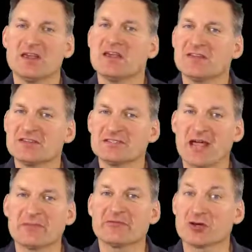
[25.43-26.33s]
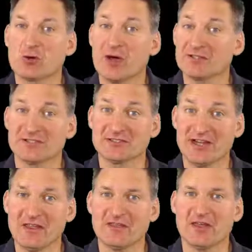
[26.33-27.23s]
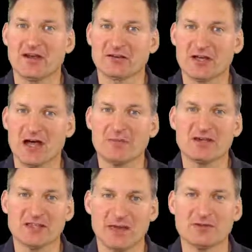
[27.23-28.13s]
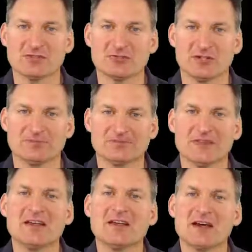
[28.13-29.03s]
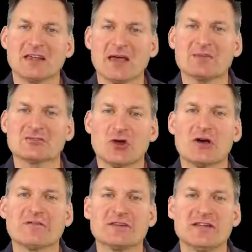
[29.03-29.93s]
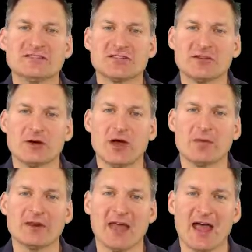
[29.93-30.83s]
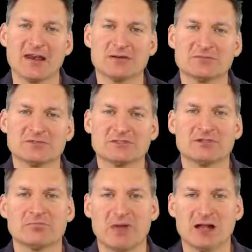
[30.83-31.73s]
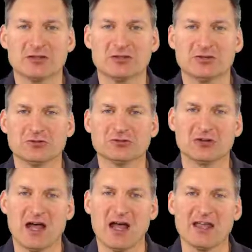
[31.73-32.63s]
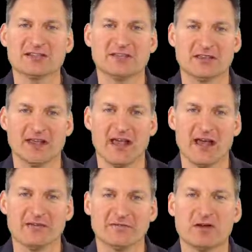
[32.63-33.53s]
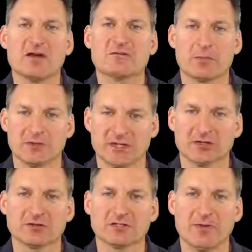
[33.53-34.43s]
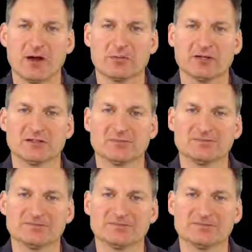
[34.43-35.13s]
This type of request is not that uncommon in chemistry. A chemist often needs to know how many atoms, molecules, or ions that they have for a particular experiment.